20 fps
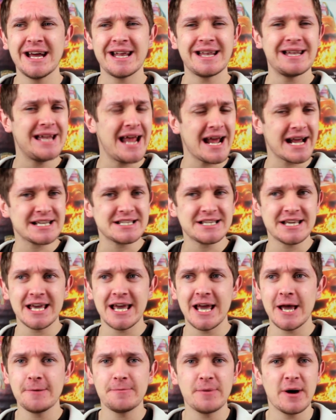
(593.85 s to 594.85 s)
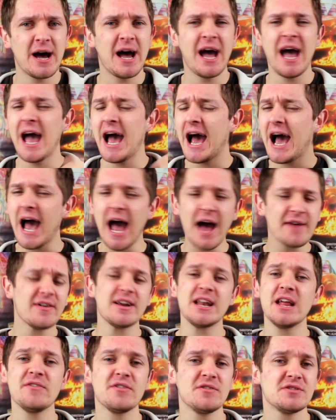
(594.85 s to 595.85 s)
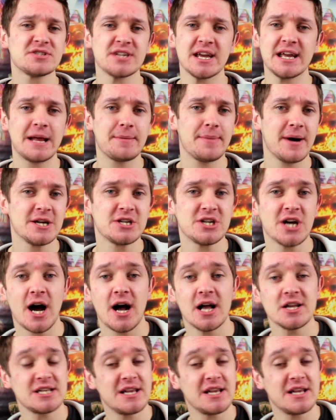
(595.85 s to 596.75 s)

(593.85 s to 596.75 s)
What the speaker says: next year, but have any of you seen it by chance?